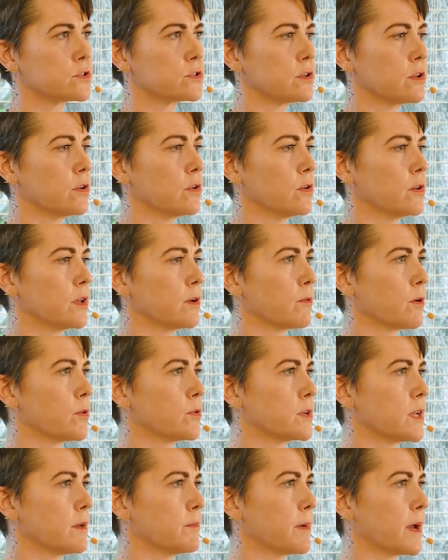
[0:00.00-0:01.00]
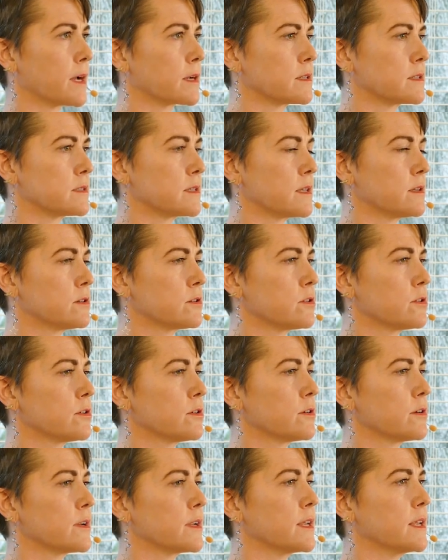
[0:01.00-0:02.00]
Slowly rotate back to
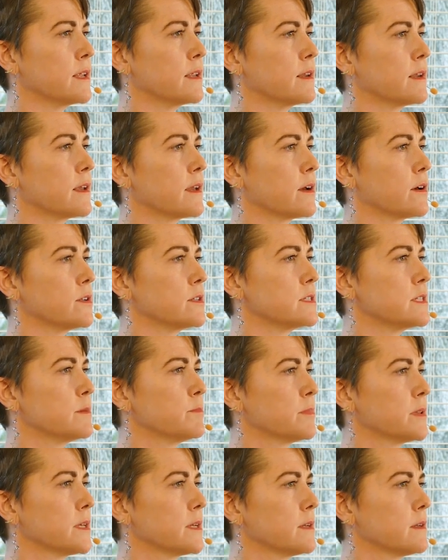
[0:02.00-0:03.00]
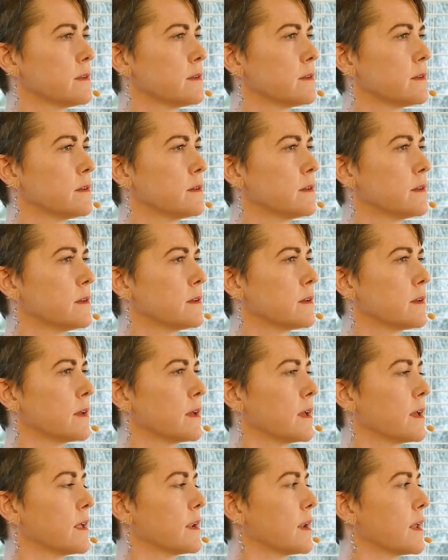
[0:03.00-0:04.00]
center, inhale deeply,
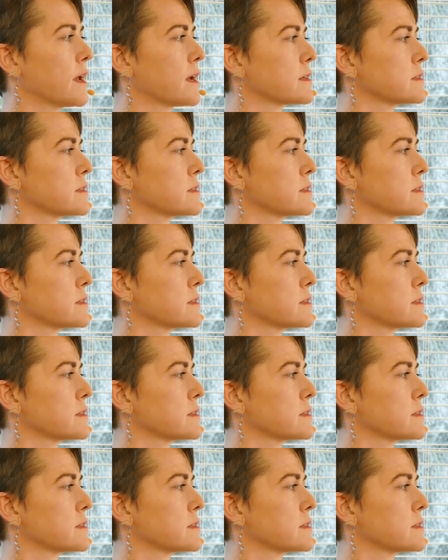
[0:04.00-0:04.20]
and